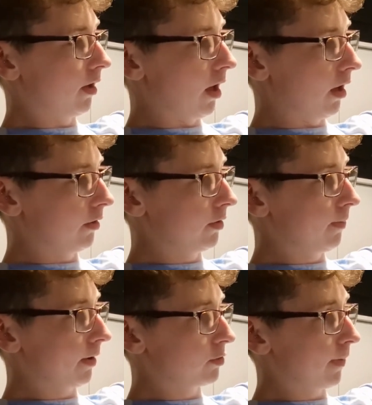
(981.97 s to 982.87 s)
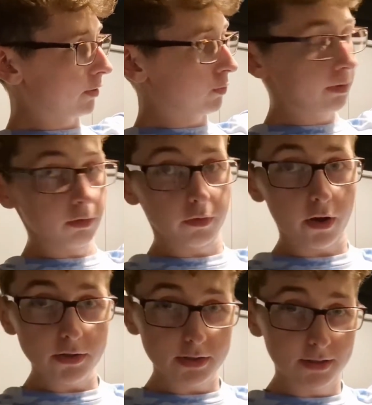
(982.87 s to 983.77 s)
the battery packs will be
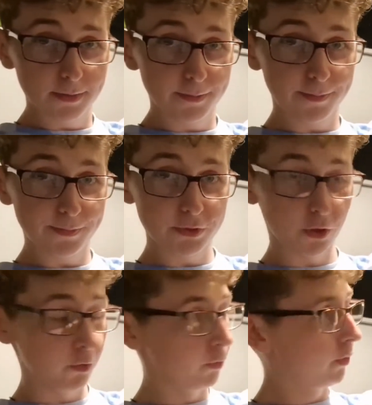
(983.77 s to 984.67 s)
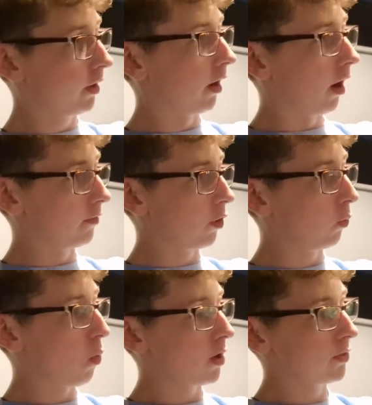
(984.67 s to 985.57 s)
reversed. So I've got
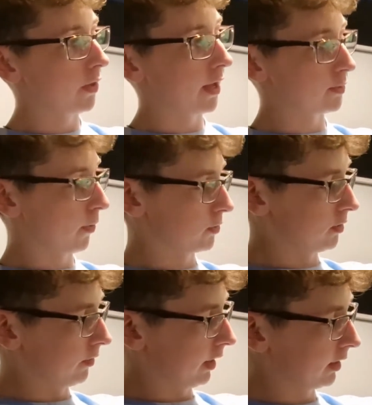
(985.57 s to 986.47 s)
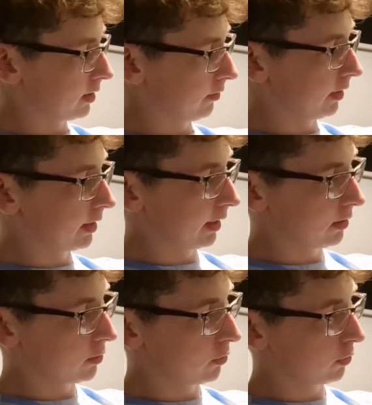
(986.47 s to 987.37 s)
one that has positive and negative leading
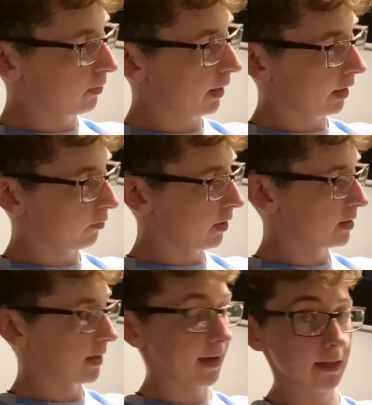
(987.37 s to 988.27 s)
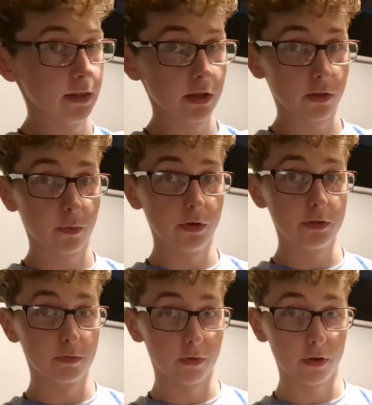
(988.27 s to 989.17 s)
into the black and red, and then the other one
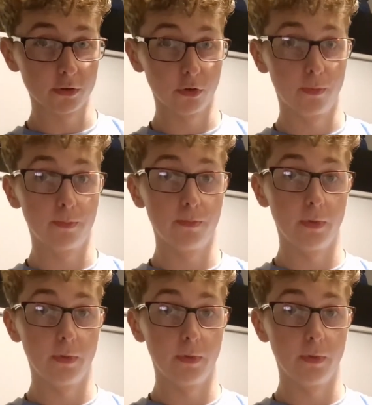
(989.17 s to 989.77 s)
is reversed, so